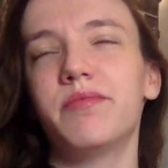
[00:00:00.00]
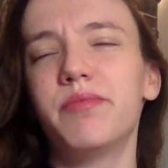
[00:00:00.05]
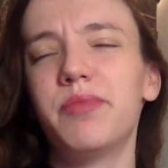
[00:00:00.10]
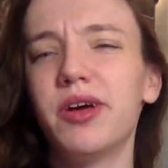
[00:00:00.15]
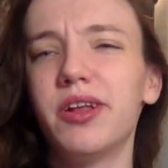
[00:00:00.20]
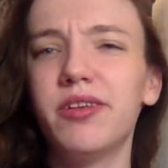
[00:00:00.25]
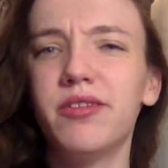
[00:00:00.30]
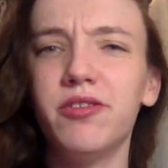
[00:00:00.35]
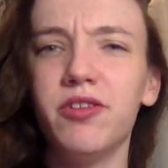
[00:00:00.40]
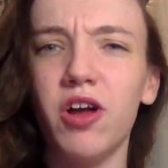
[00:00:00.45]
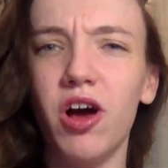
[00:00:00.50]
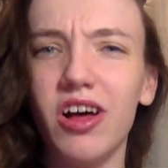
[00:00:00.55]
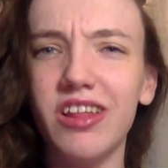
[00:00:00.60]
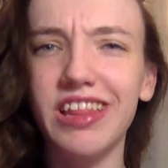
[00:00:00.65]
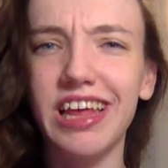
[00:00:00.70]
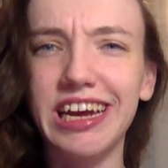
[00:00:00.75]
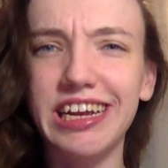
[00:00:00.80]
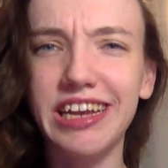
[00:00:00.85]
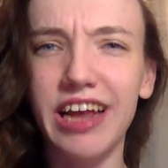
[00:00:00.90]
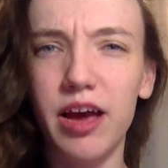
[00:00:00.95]
but not
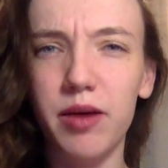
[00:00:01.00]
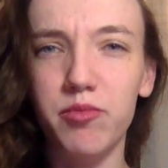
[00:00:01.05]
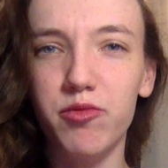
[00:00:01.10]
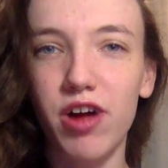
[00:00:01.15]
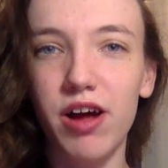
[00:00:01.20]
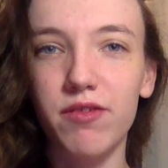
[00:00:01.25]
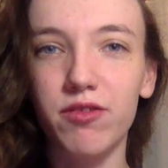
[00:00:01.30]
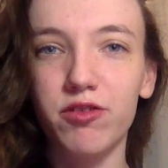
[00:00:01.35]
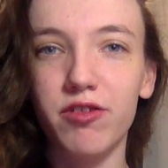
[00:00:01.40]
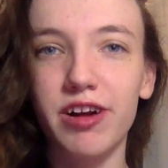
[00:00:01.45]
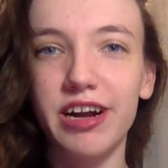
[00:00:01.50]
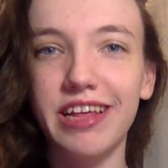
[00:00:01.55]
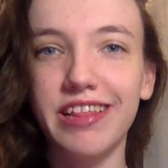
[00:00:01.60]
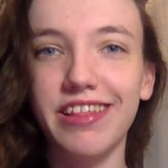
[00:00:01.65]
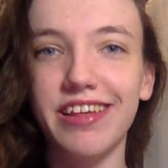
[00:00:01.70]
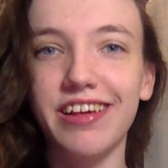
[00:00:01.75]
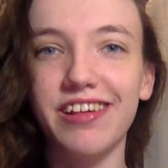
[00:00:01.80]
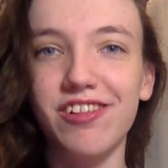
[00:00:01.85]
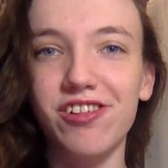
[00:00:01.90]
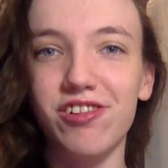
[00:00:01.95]
like time travel or
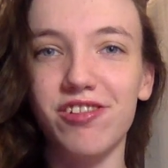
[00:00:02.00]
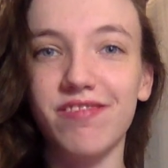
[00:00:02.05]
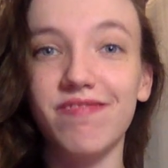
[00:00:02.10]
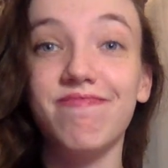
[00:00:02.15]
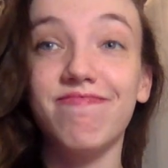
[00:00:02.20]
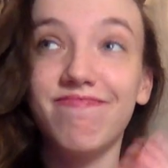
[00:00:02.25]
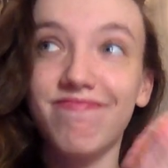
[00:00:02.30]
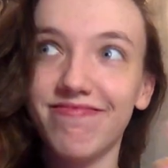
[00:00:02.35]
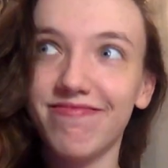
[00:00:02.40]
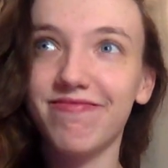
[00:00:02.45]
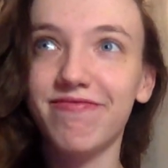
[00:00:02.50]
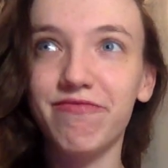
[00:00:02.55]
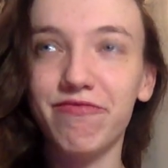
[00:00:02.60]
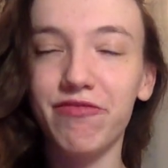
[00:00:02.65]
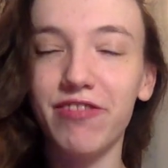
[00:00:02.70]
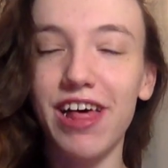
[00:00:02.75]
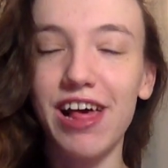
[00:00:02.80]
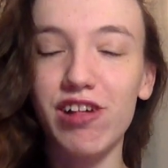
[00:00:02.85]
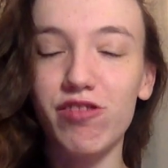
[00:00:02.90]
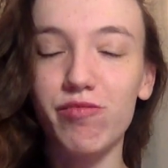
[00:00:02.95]
anything, just
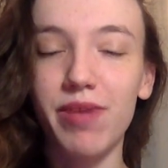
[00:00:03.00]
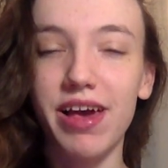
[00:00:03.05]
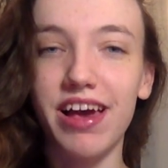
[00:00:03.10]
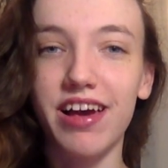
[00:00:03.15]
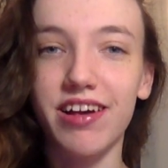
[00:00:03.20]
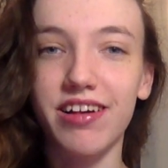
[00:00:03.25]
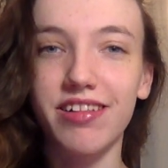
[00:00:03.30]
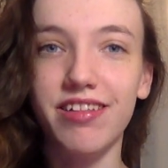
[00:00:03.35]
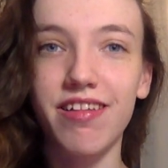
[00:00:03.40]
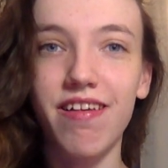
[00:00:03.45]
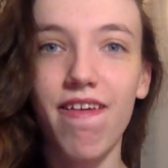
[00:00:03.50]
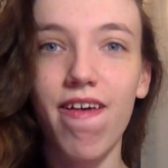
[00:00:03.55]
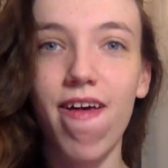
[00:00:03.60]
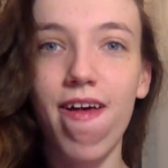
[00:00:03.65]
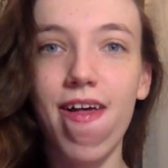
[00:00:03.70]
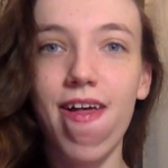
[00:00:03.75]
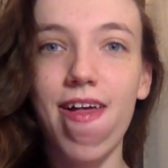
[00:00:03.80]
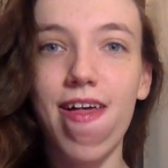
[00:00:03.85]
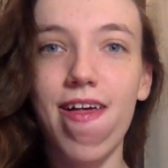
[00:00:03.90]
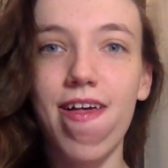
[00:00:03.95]
flashbacks,
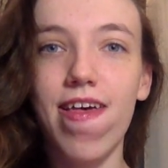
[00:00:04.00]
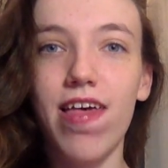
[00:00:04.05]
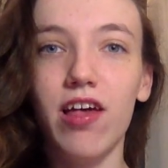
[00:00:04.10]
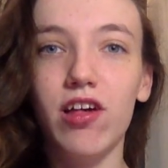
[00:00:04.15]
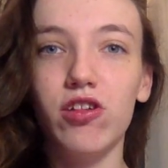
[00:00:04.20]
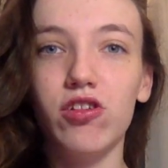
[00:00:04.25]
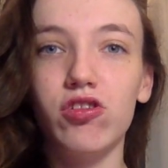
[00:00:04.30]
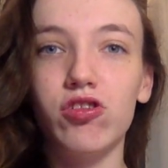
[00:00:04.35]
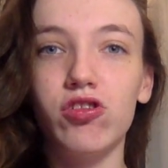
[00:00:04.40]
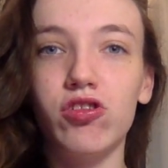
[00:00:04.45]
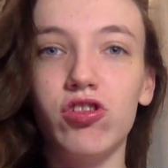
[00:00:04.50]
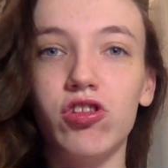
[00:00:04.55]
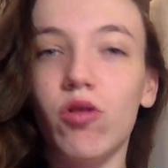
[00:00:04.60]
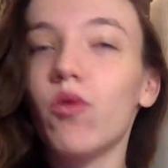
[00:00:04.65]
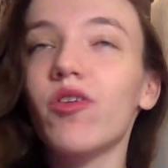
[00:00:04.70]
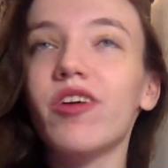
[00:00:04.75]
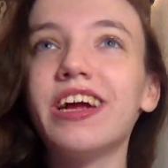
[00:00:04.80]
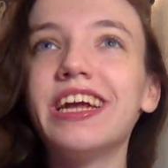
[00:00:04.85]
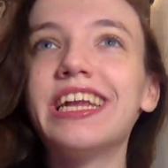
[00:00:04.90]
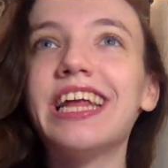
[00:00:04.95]

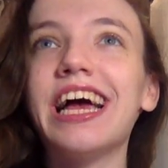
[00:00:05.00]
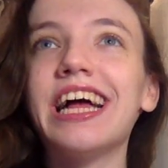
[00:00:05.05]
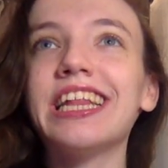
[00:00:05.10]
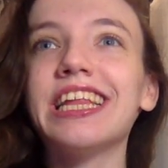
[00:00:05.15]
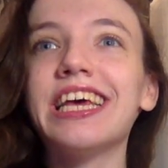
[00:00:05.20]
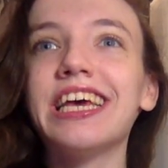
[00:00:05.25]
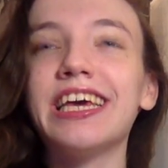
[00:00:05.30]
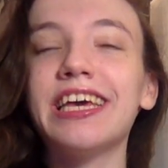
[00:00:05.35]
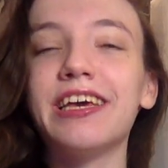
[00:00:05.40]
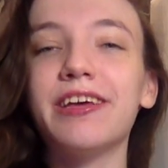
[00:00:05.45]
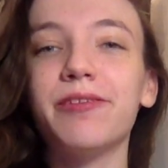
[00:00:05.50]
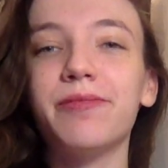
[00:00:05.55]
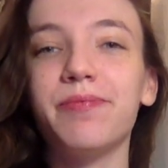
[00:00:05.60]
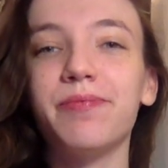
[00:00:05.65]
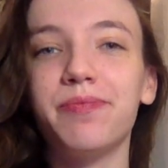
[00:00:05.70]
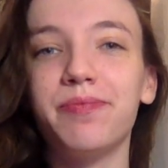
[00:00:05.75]
storytelling,